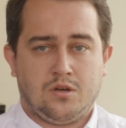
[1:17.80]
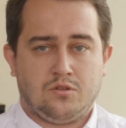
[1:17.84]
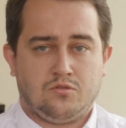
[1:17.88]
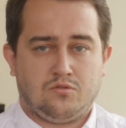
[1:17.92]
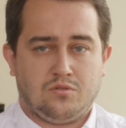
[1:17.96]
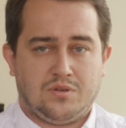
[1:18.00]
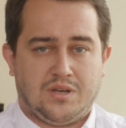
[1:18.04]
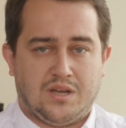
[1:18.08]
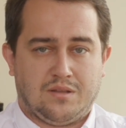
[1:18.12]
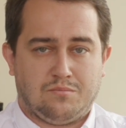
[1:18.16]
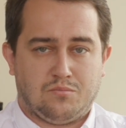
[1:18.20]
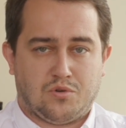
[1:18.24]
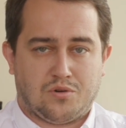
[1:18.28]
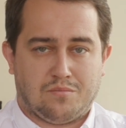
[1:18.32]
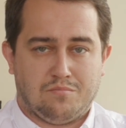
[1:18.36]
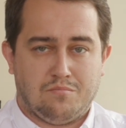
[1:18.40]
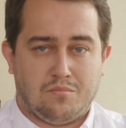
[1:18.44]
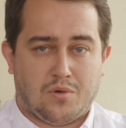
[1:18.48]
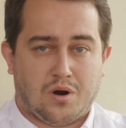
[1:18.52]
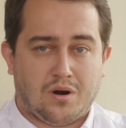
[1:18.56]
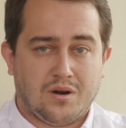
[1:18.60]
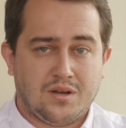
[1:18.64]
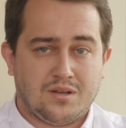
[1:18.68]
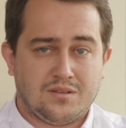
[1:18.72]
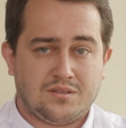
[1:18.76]
to get more
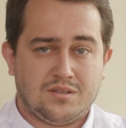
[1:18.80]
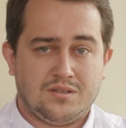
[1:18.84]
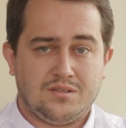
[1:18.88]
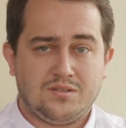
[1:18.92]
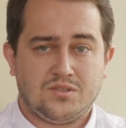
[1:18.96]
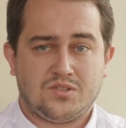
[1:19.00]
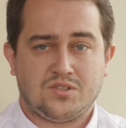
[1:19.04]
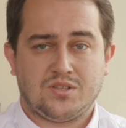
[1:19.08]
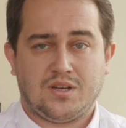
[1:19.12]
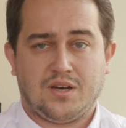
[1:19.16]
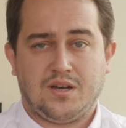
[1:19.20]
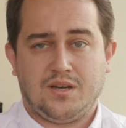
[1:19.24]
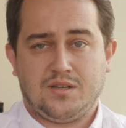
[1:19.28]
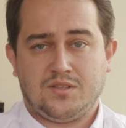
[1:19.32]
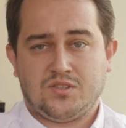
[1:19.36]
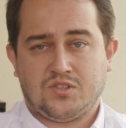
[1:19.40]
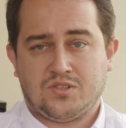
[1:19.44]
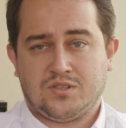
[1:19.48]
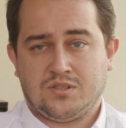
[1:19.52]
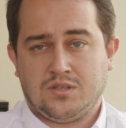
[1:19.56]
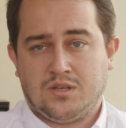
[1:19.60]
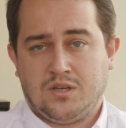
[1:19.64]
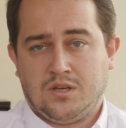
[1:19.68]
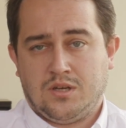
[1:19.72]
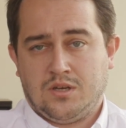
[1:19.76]
market
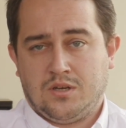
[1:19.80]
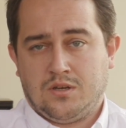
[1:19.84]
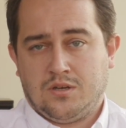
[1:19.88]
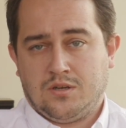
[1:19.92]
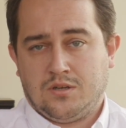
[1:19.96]
insights,